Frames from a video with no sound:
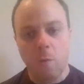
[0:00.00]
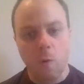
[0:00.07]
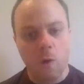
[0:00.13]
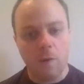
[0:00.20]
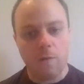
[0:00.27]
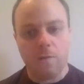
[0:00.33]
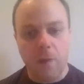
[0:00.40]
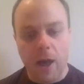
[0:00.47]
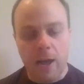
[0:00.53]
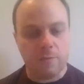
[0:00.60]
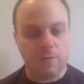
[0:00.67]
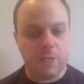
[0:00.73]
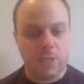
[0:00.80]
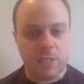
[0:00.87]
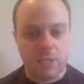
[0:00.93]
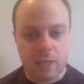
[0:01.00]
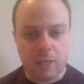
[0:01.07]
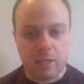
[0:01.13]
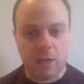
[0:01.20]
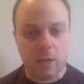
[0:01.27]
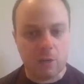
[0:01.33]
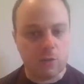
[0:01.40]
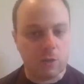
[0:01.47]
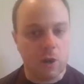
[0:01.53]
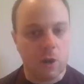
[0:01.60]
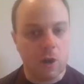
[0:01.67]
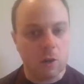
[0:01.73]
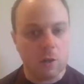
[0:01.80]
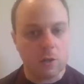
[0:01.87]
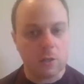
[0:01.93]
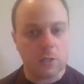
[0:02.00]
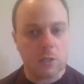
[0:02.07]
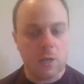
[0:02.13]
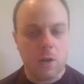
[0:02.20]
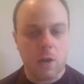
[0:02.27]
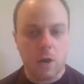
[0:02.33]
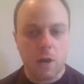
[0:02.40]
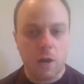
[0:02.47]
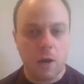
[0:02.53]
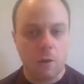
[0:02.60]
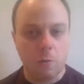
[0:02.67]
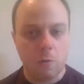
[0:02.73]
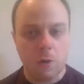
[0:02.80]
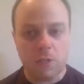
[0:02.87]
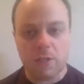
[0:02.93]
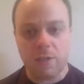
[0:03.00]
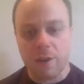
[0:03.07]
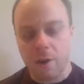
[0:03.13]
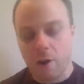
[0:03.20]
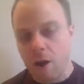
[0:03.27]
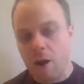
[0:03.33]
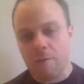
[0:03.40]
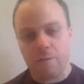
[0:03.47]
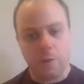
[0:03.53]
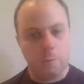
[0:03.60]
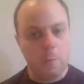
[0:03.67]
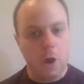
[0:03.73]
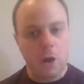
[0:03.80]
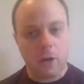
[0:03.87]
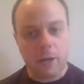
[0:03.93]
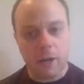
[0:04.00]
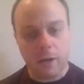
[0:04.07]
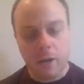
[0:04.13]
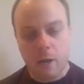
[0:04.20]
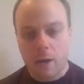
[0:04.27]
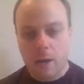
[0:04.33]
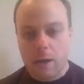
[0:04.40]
$400, $500, $600 once they're off the market.